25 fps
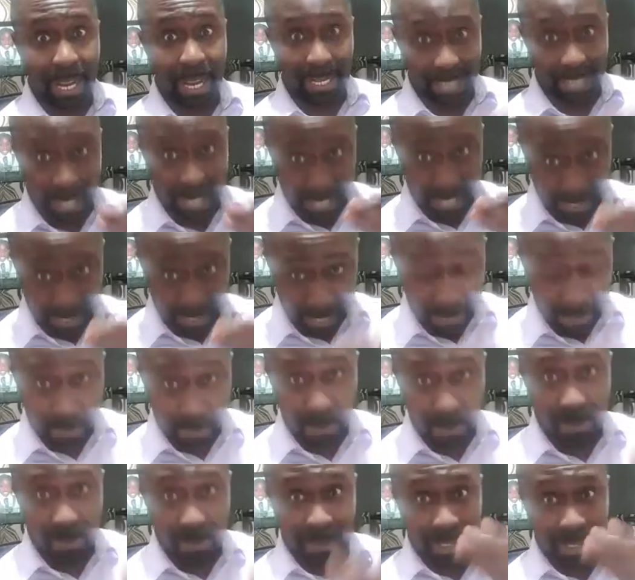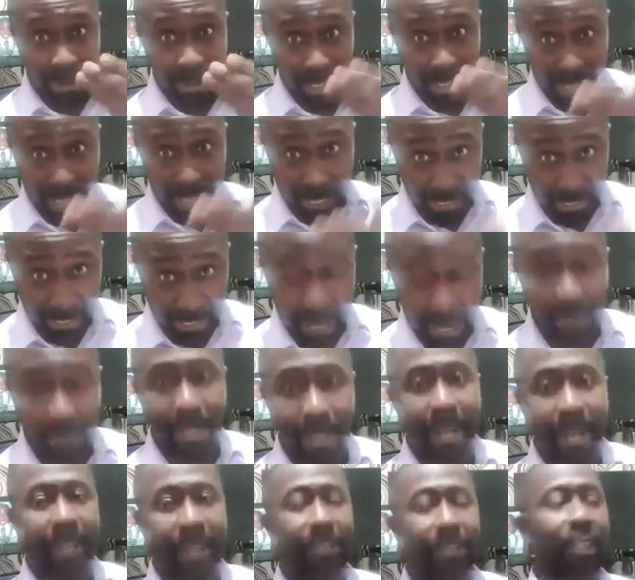same school, sit inside the same
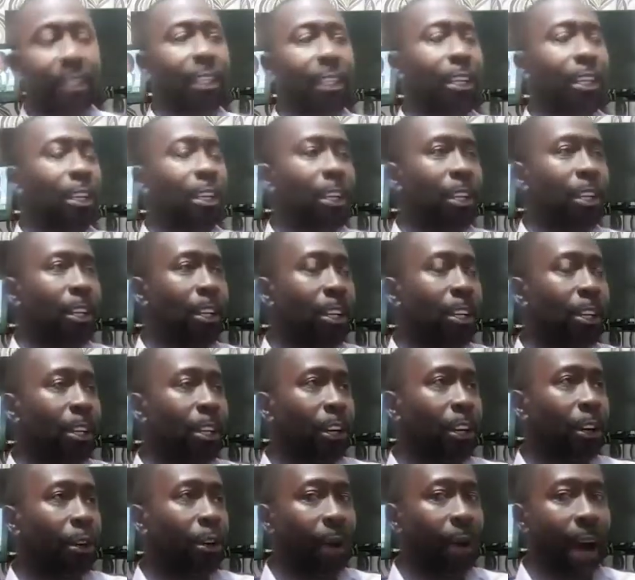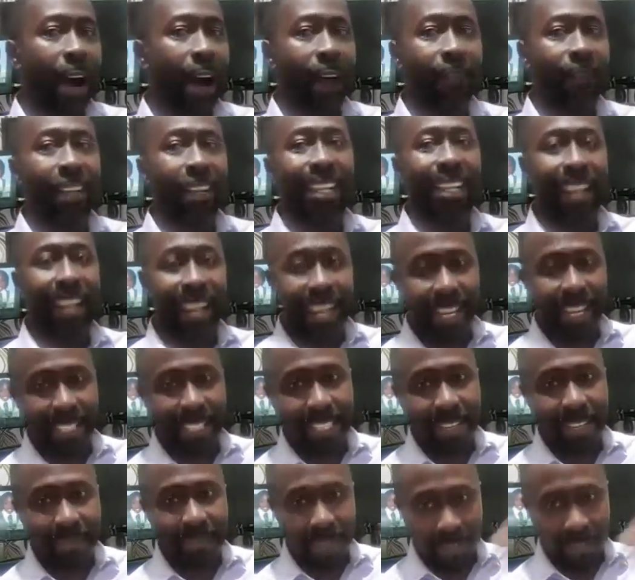class, go have a negative
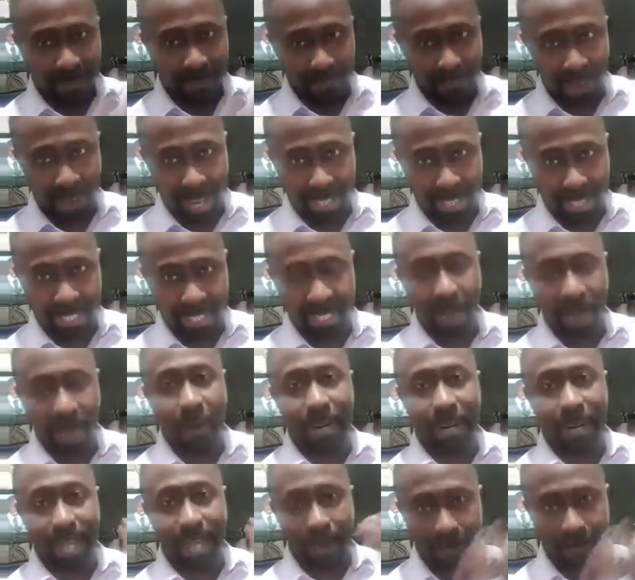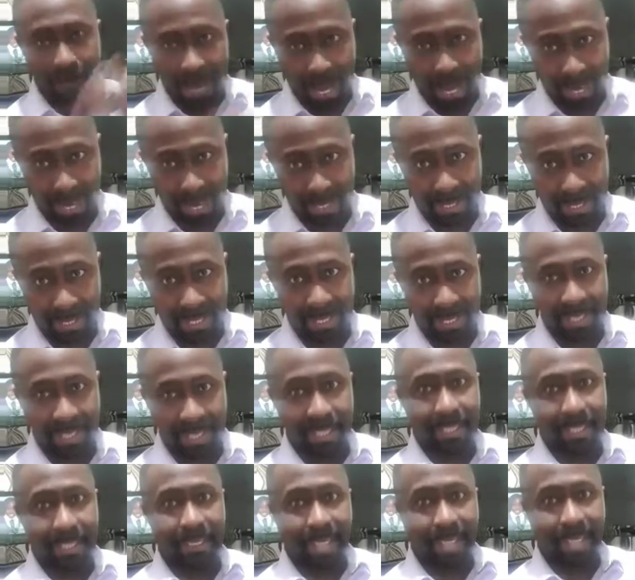effect on their peers.
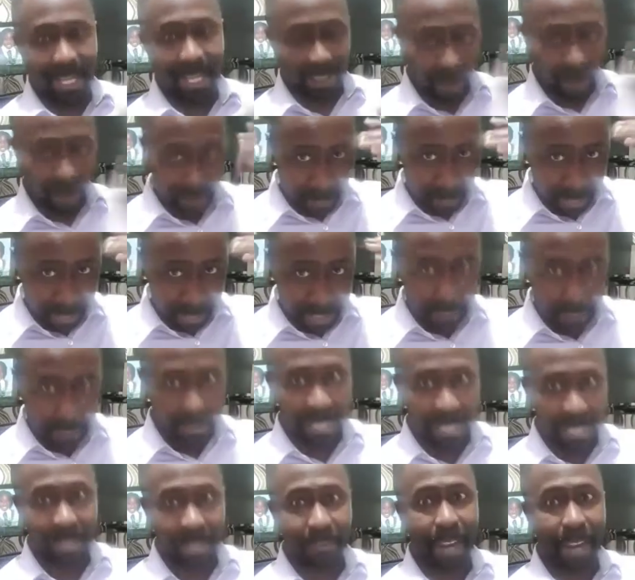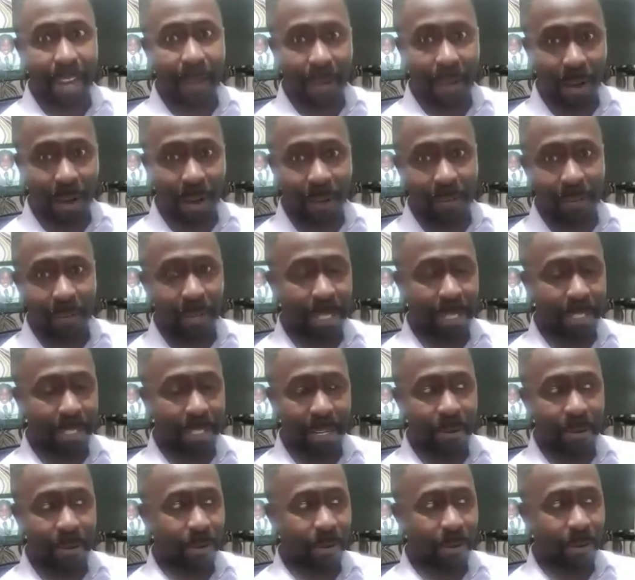That's government's belief. Now, I make government say no.
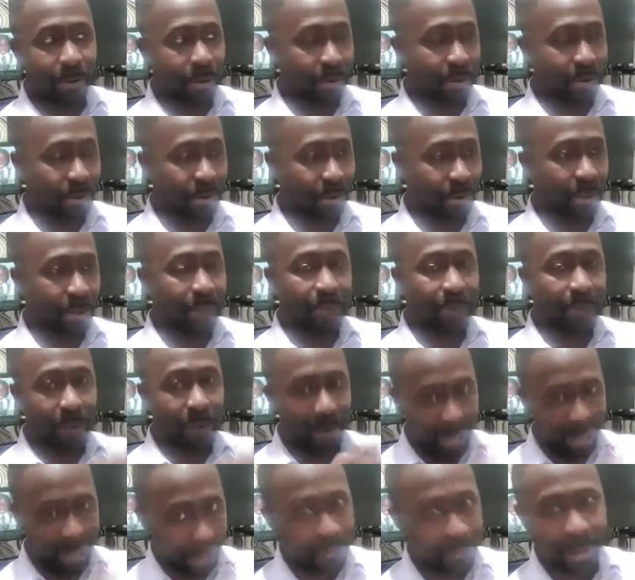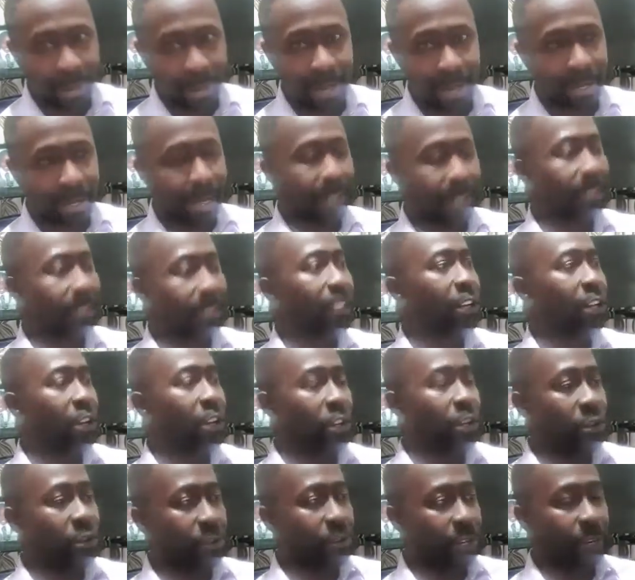If you don't get pregnant,
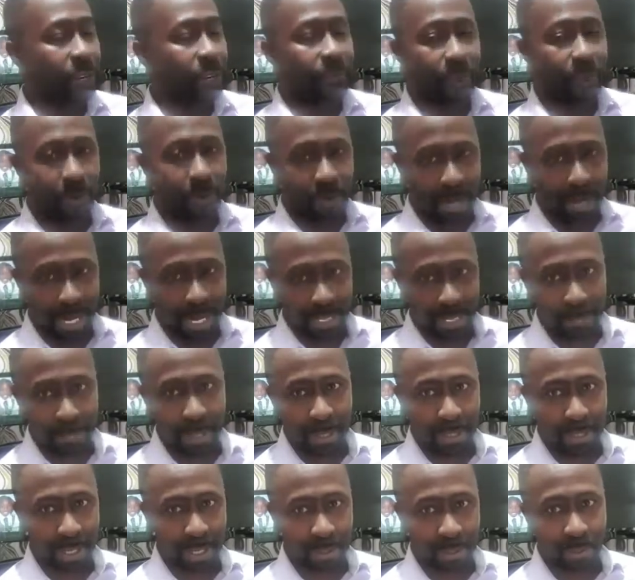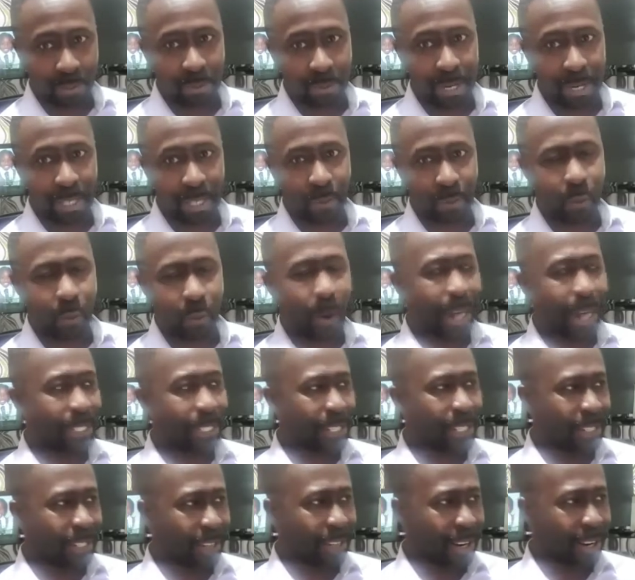you need for going to a special school. That's quite
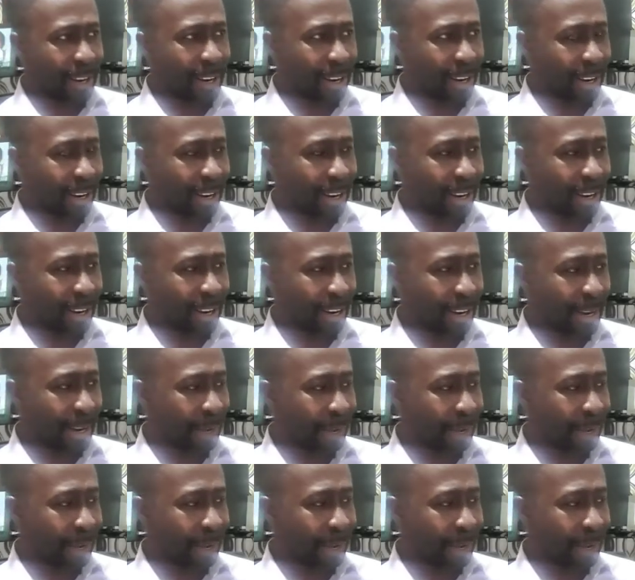a